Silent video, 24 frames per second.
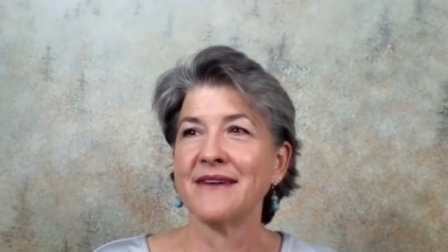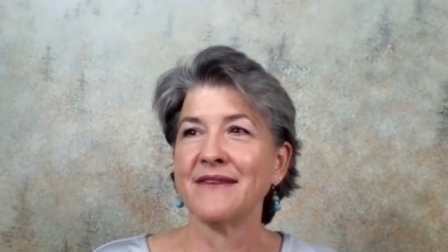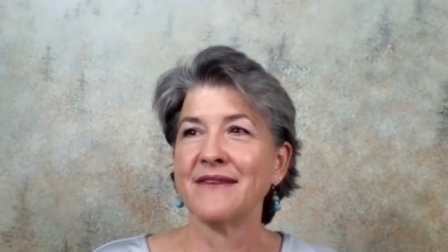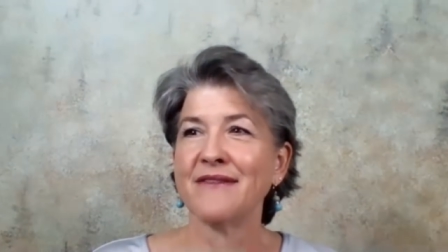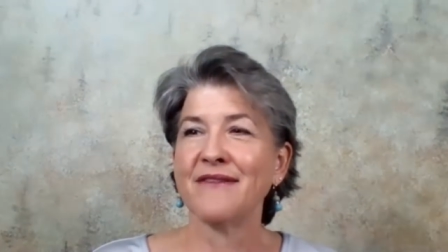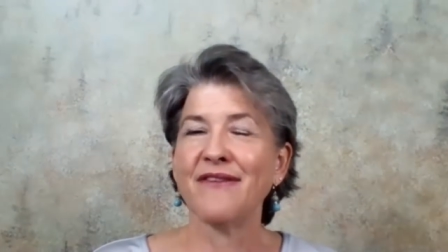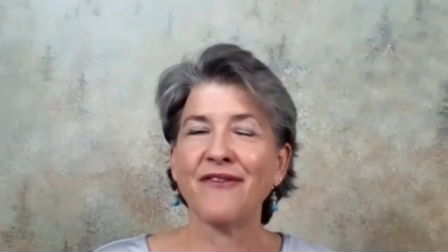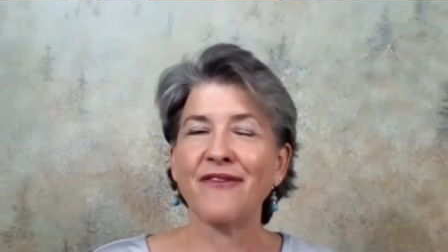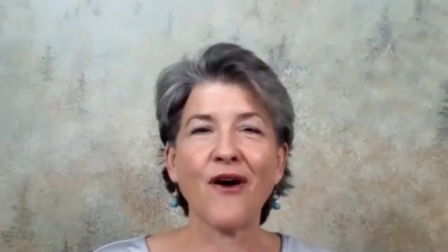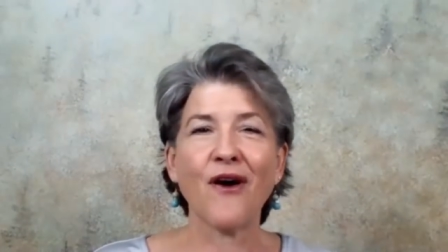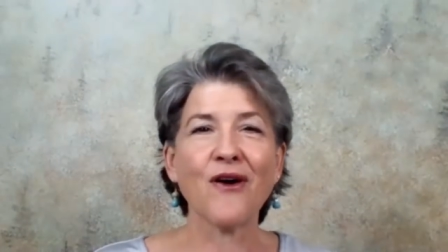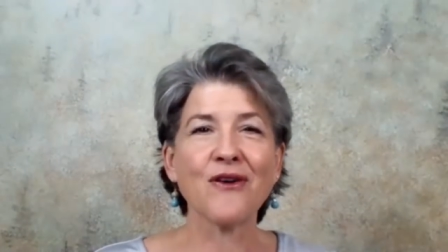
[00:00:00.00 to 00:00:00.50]

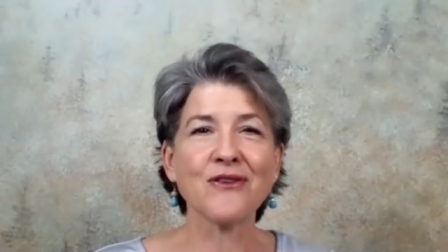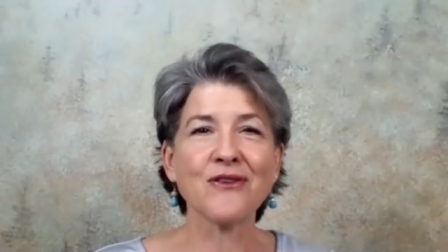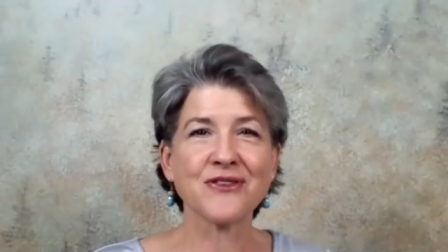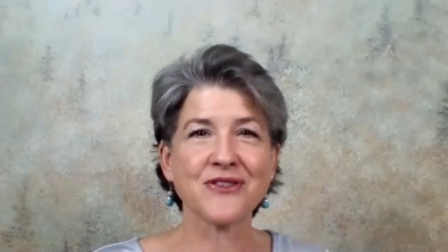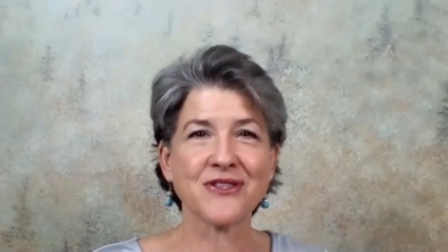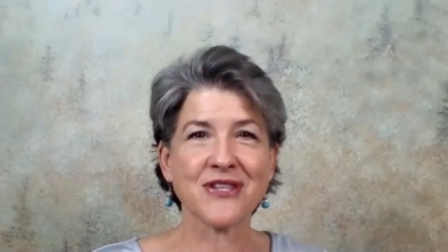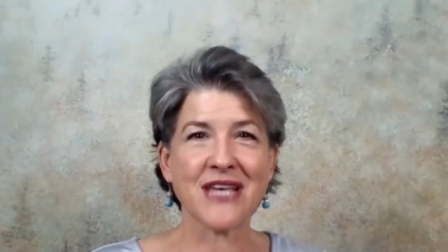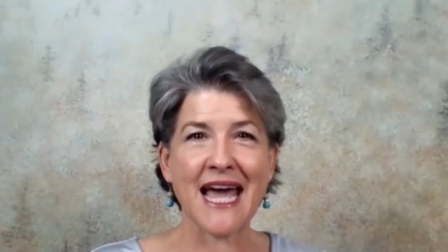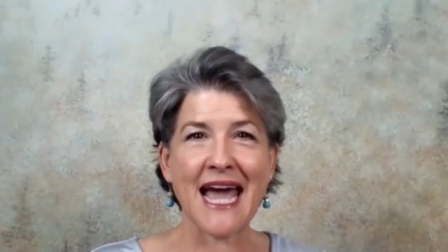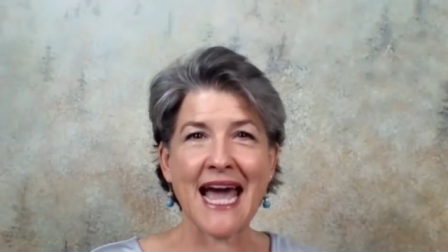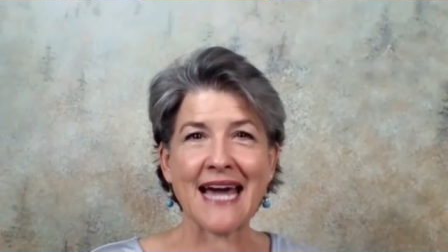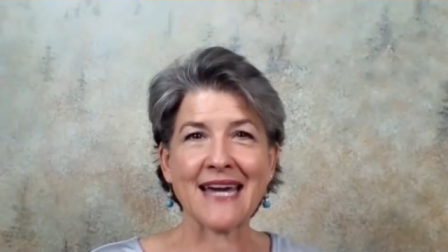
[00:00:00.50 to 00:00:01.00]

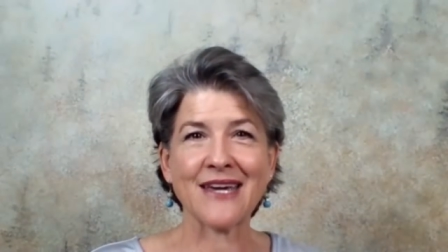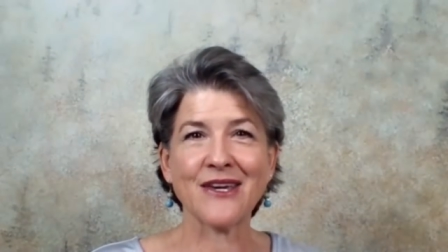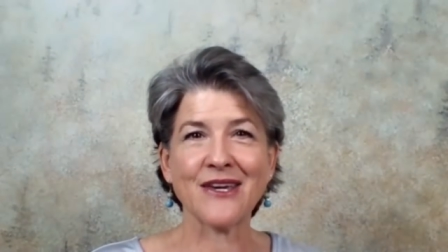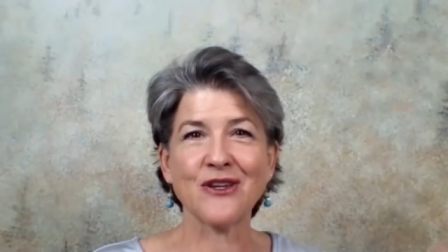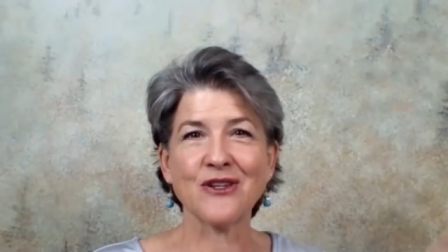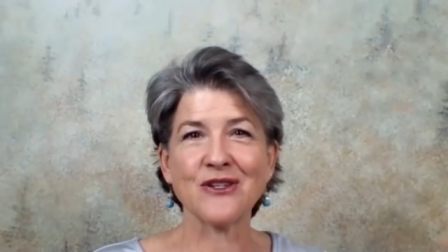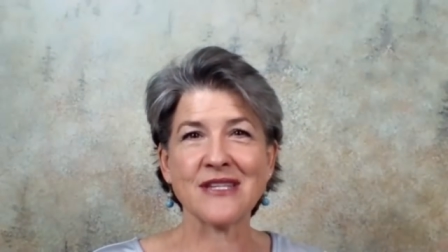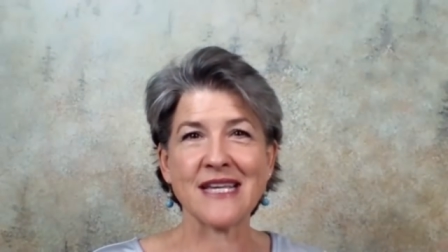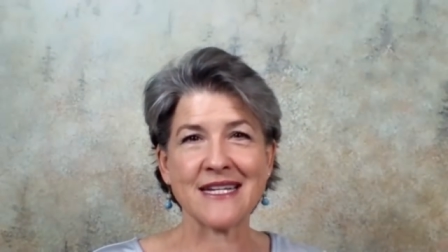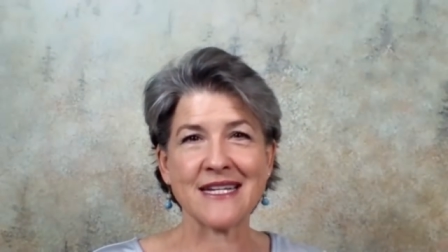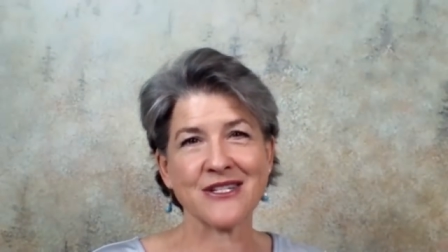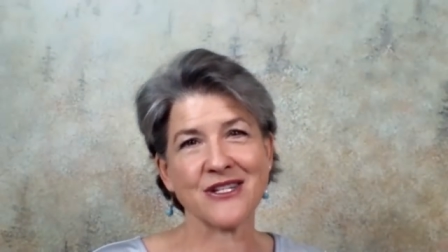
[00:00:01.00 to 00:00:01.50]
false
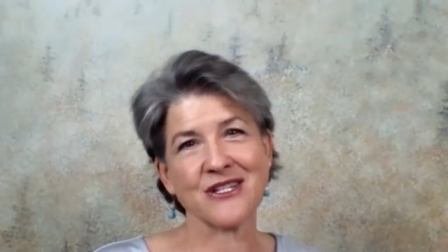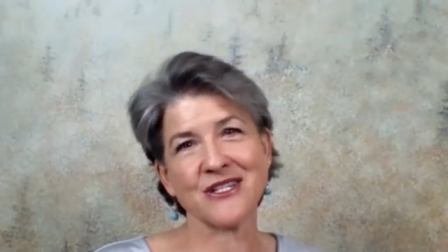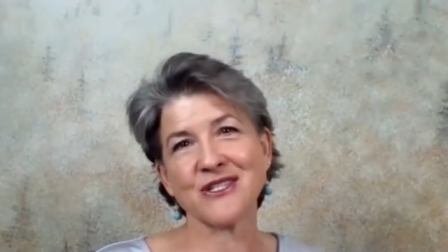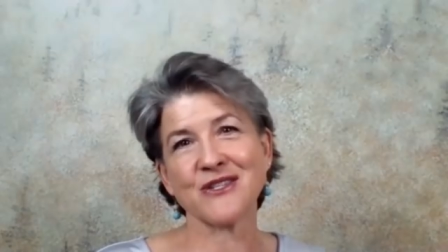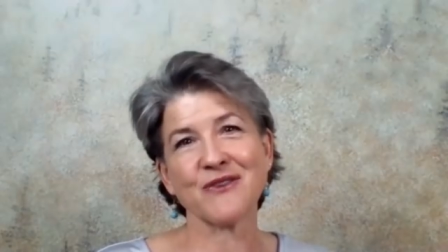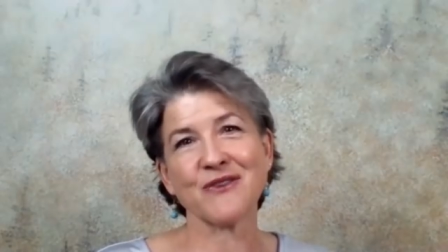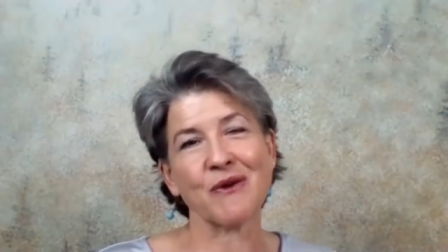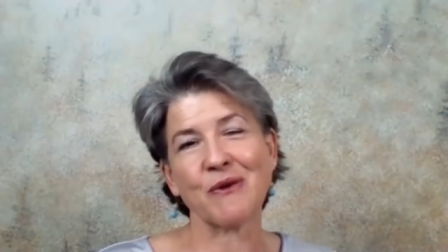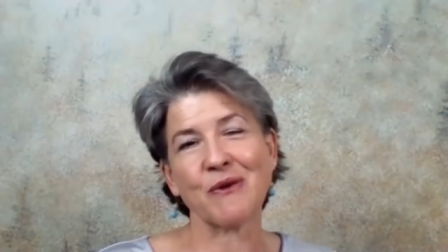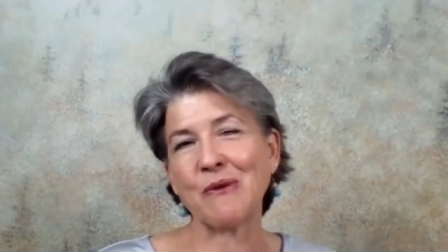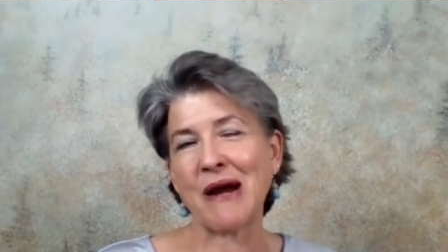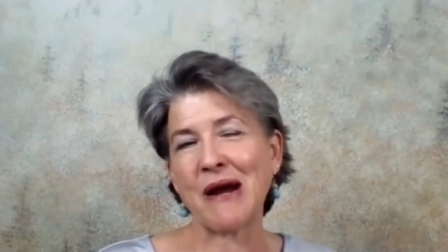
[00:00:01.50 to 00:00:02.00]
accusations
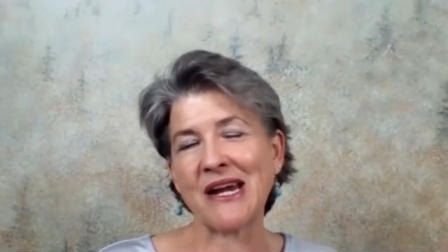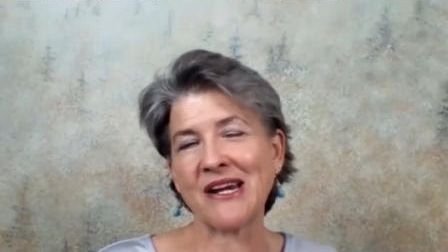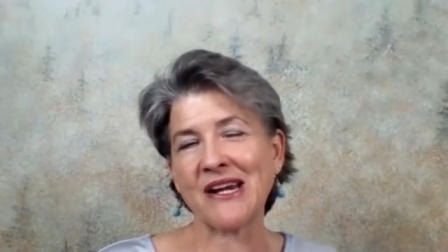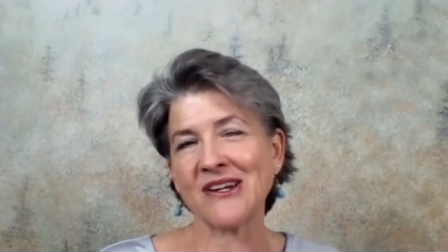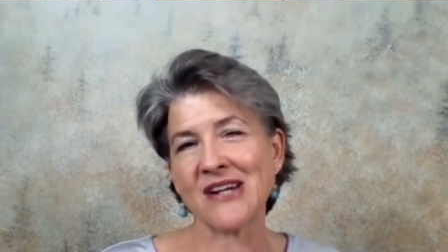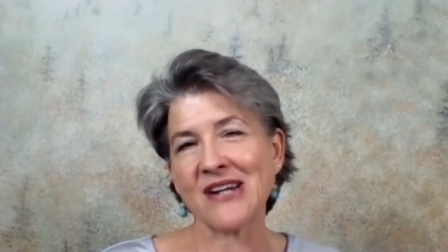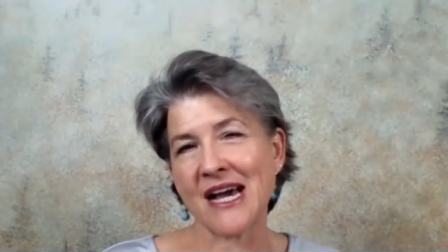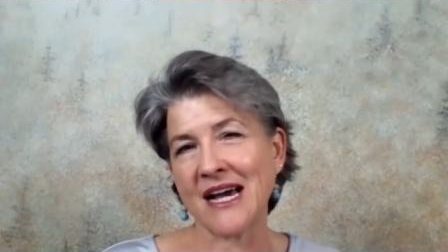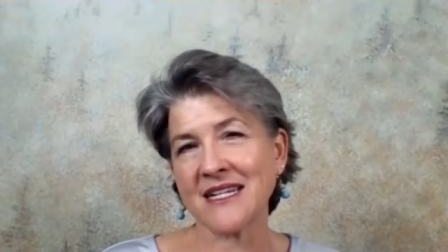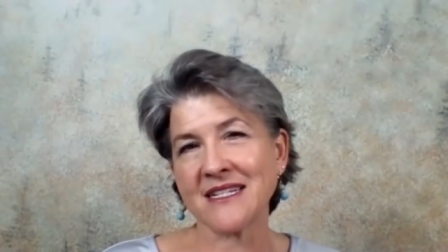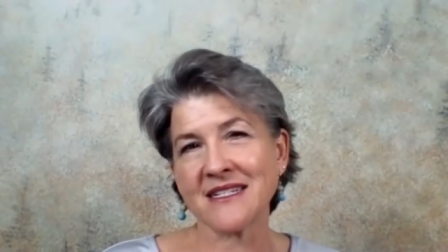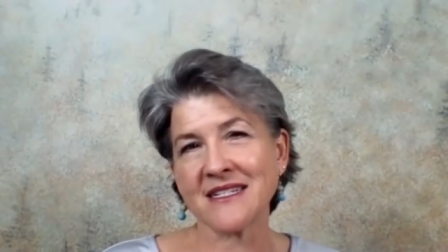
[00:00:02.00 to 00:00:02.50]
for why you're
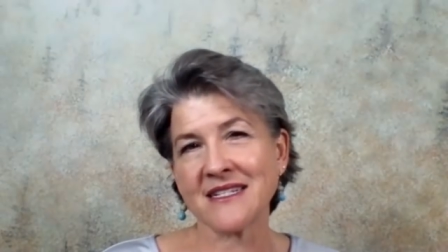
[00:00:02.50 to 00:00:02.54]
not.